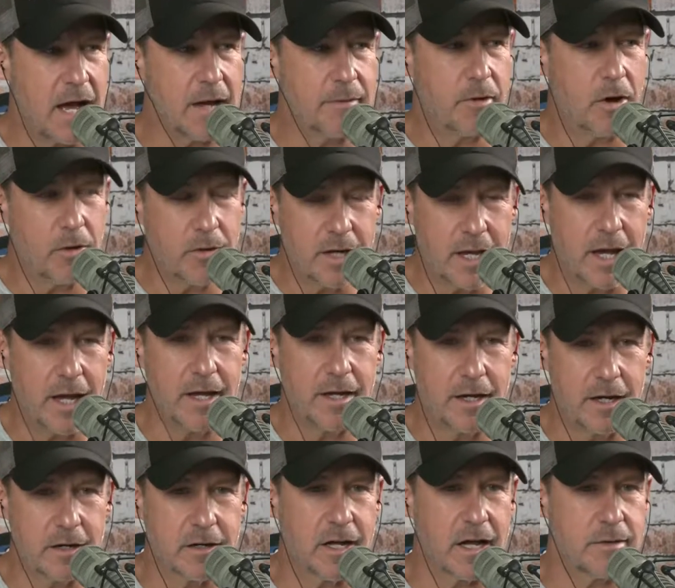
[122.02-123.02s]
Okay,
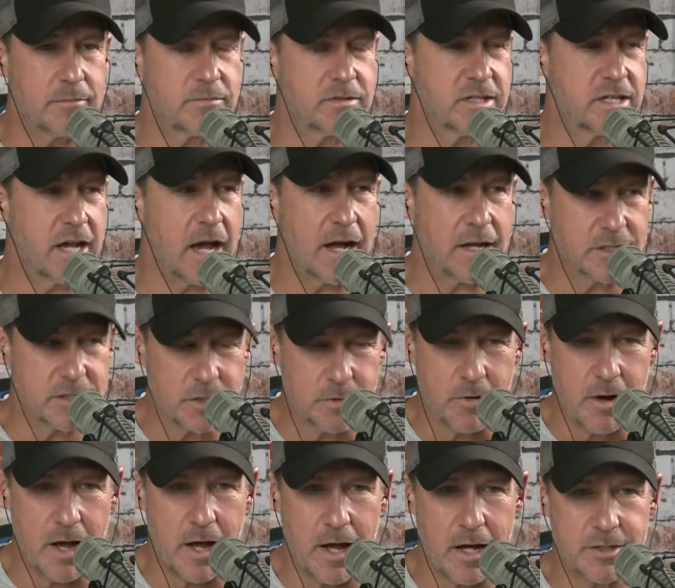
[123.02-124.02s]
here comes the
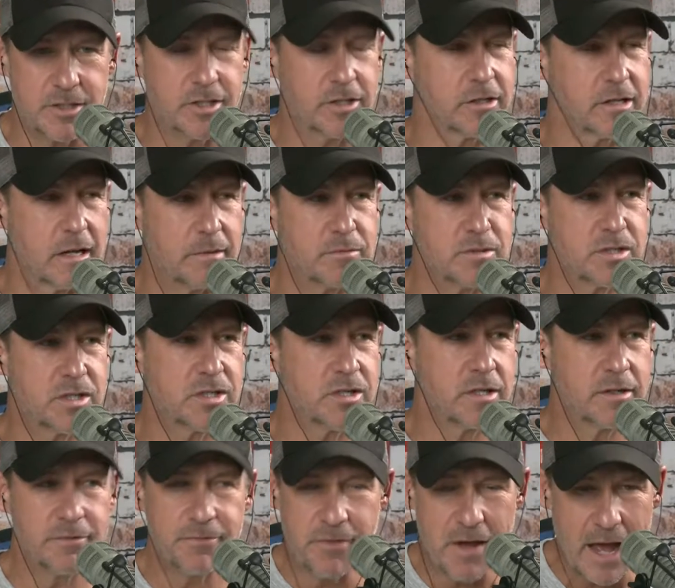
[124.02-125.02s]
entourage. Here comes
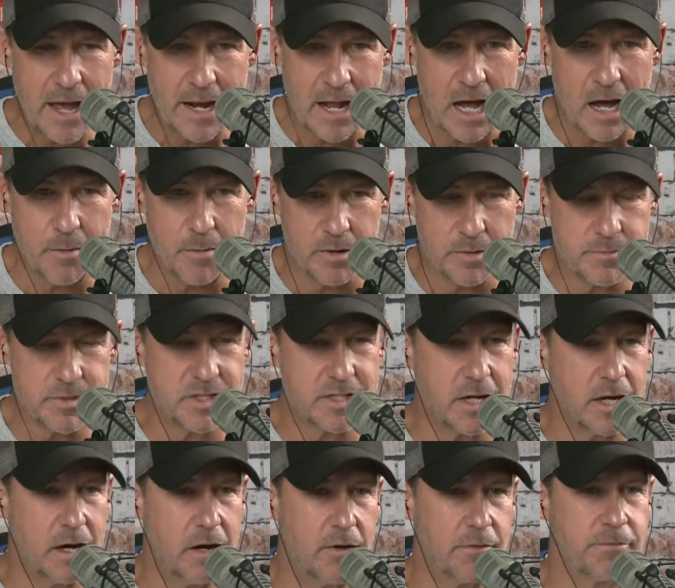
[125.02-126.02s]
Fat Albert
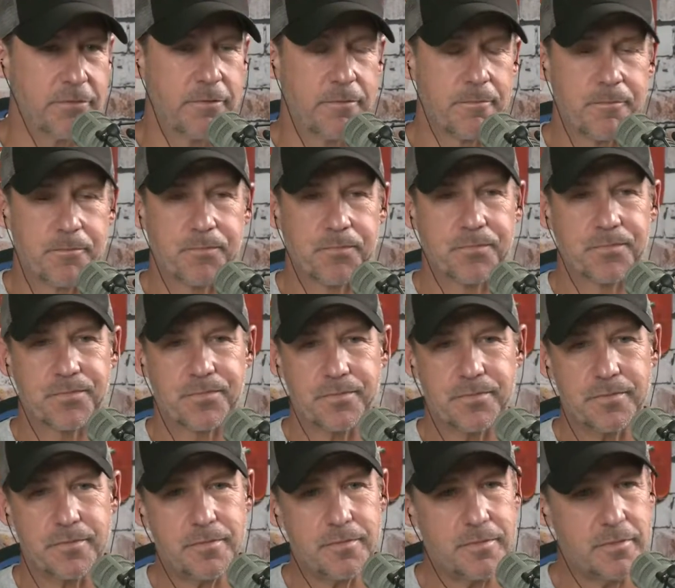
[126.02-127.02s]
himself.
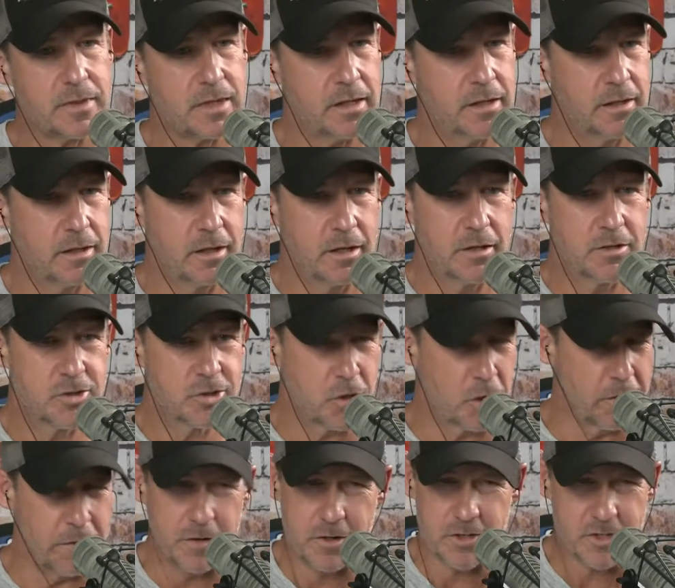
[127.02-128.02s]
Surely
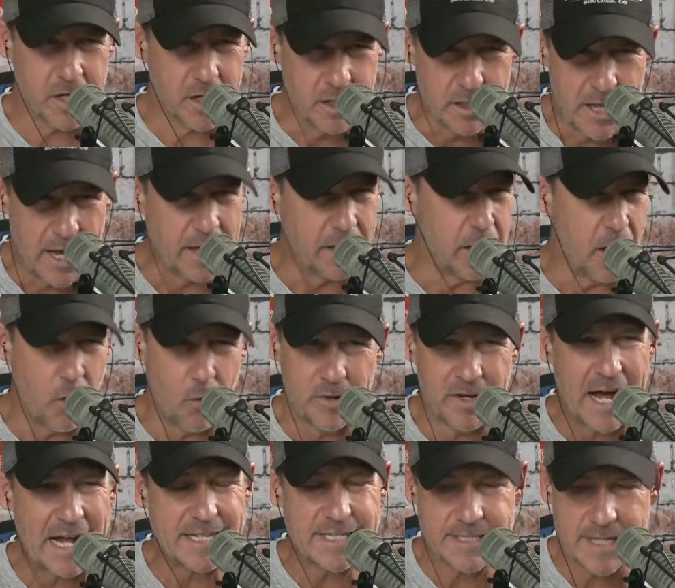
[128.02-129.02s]
they're just going to lay low and
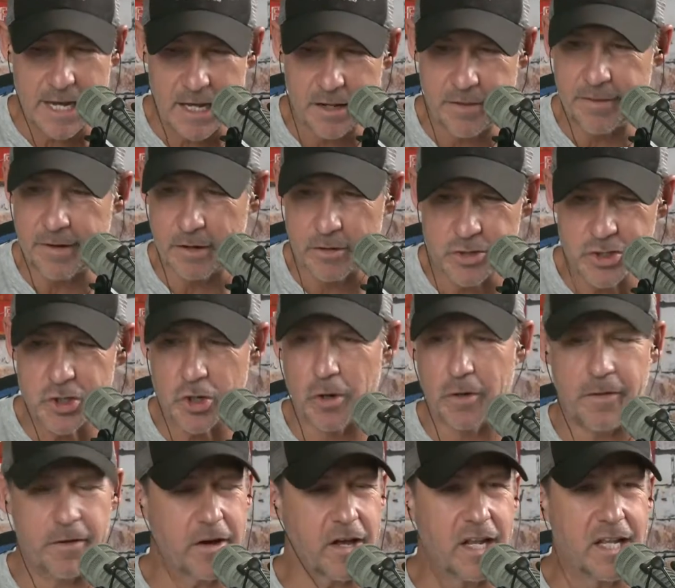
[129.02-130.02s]
not say anything. Or surely
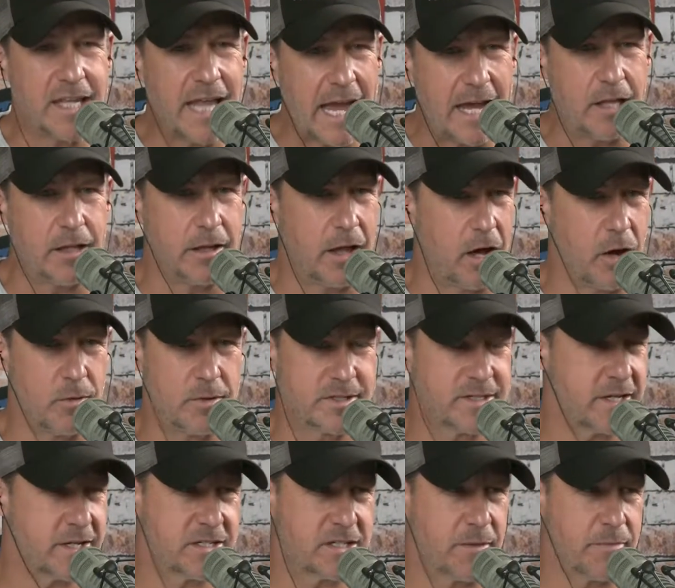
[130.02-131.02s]
they're going to lay low and
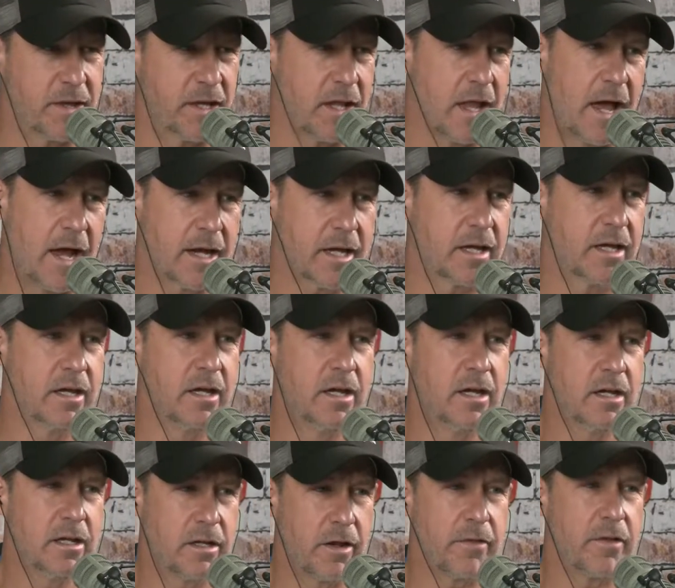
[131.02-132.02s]
say something like,
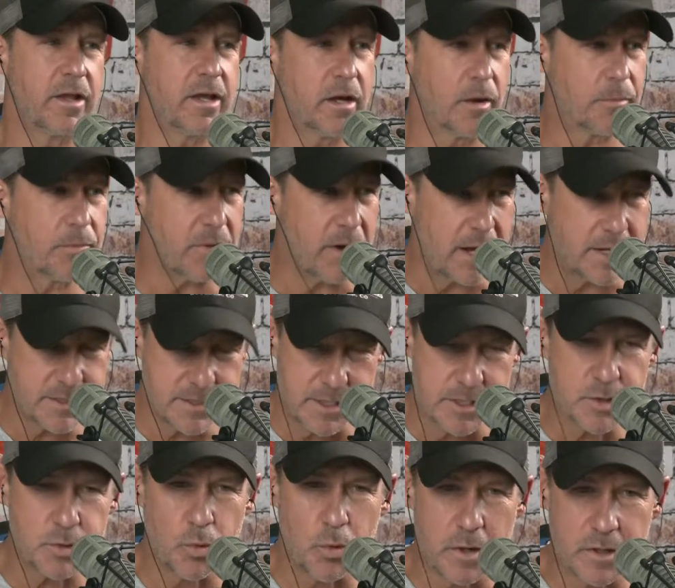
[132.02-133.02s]
you know, the legal
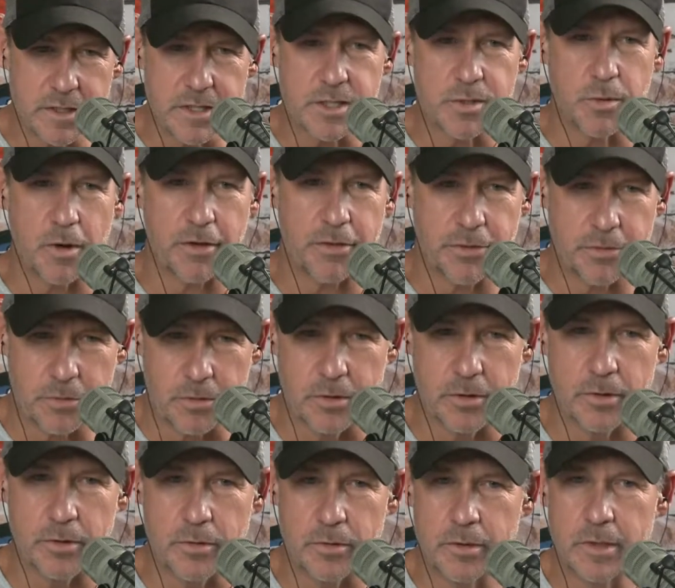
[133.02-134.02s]
process worked its way
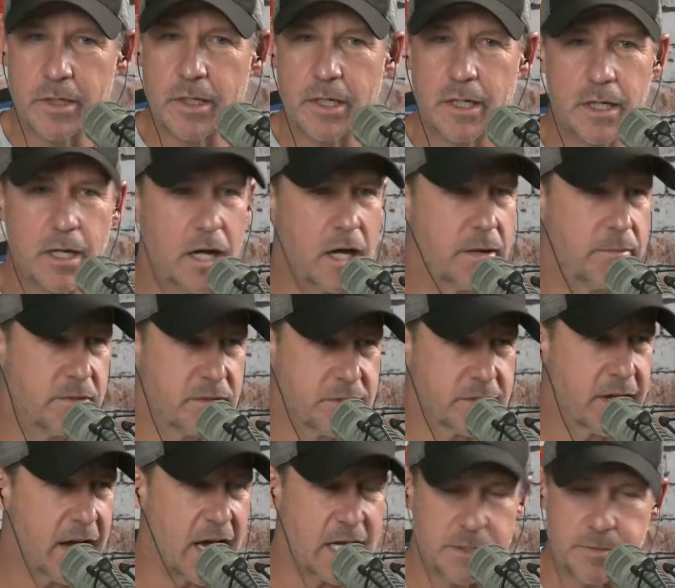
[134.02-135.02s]
through. Mr.
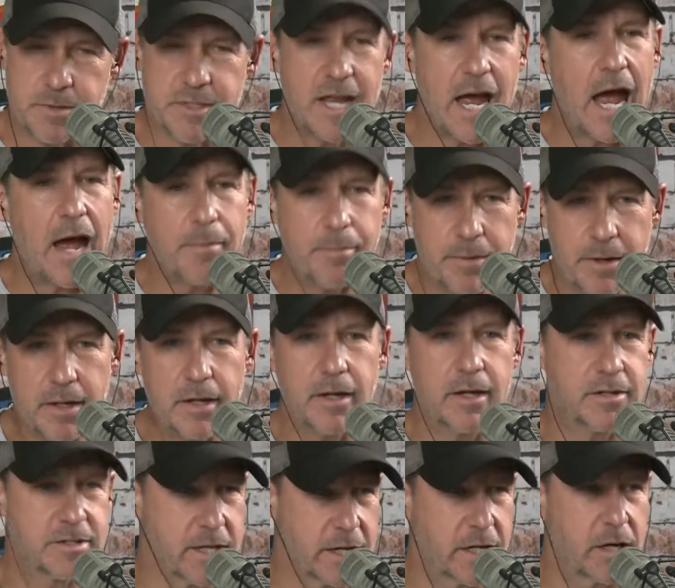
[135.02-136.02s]
Cosby's happy.
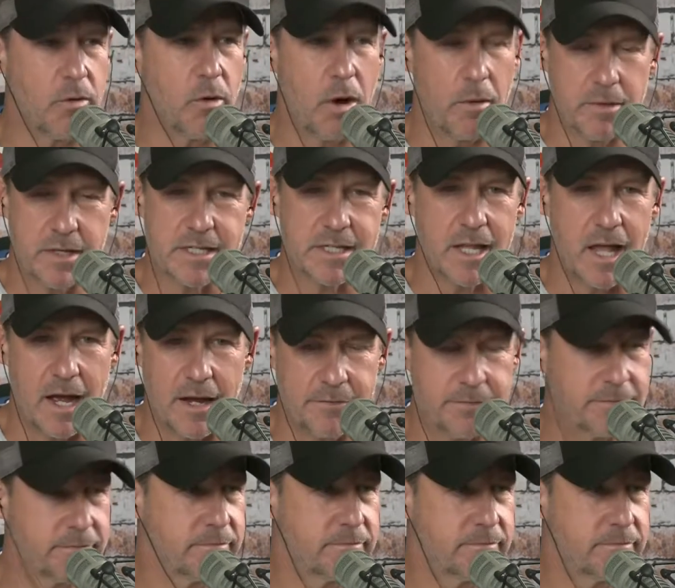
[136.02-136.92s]
He's going to go on with his life.